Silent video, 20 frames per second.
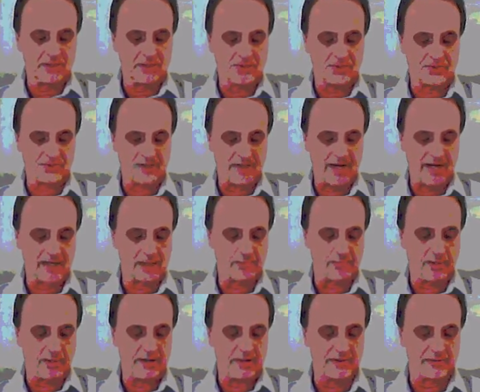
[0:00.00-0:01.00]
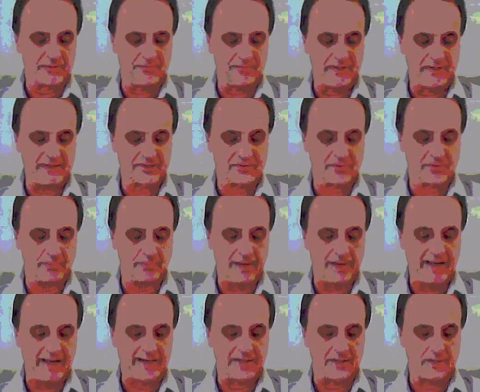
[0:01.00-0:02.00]
to stand upon the feet as a
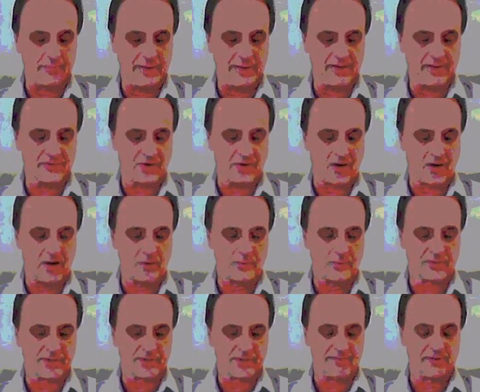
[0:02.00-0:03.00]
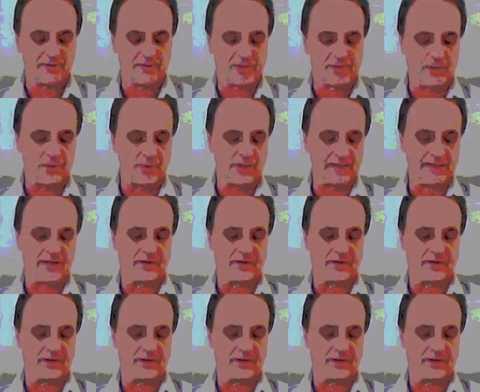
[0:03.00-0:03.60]
man, and a man's heart was given to it.